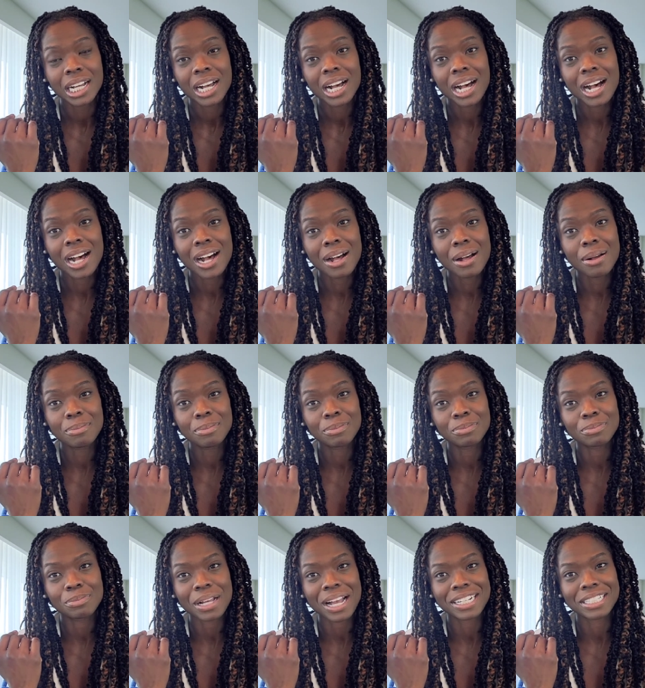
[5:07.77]
um,
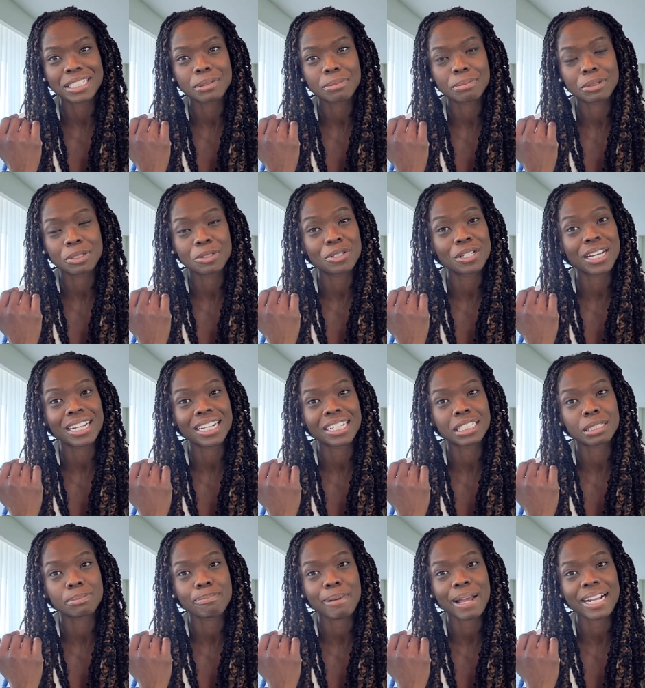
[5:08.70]
ex- you can
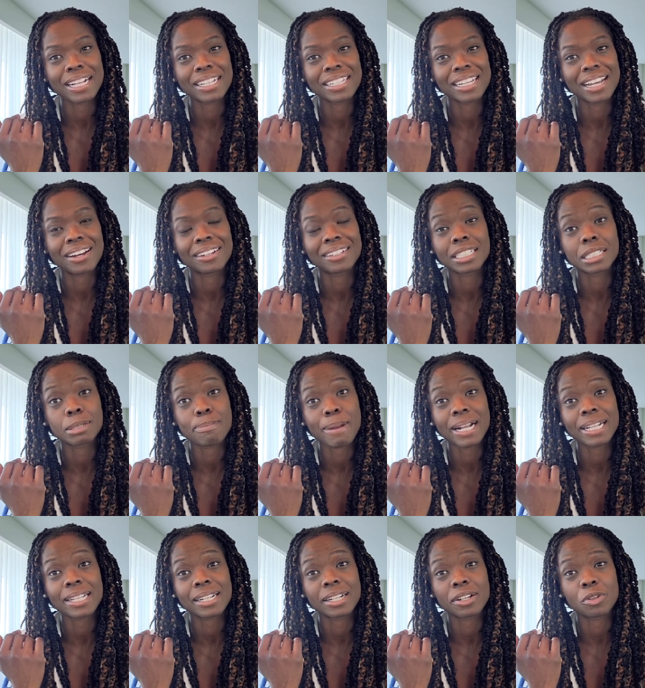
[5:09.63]
expect the
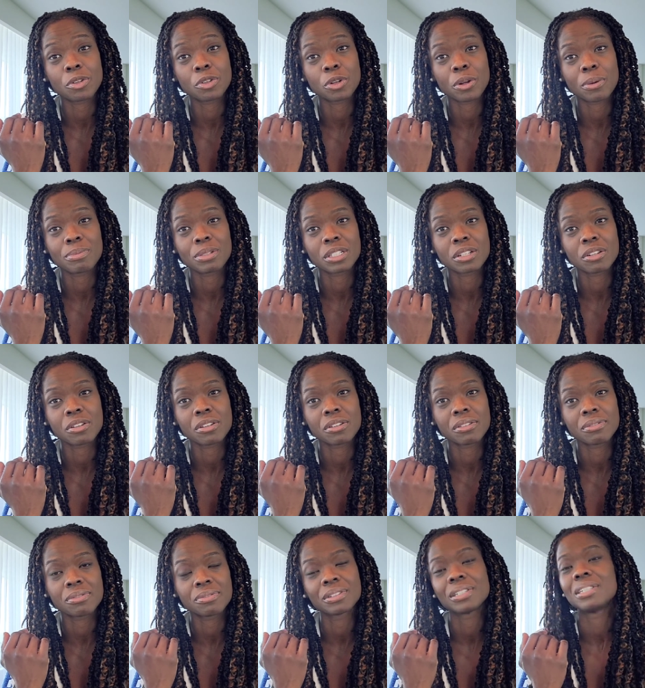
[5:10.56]
unexpected in terms
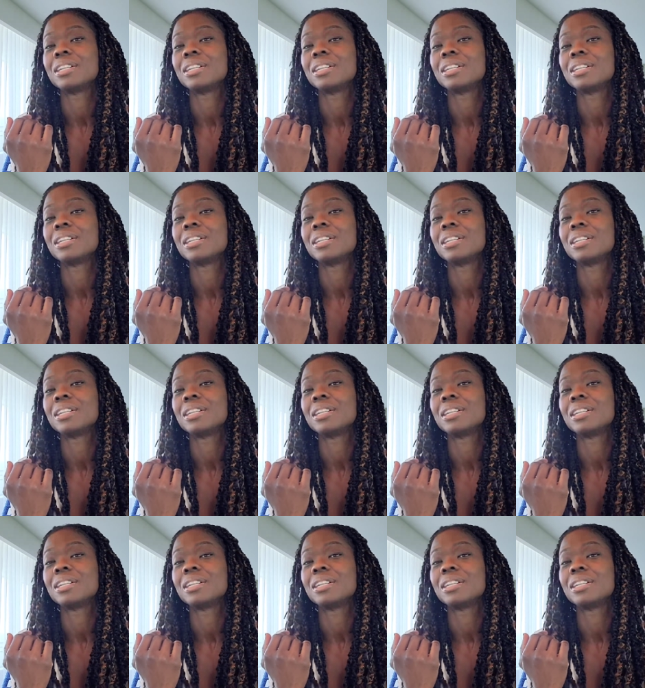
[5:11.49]
of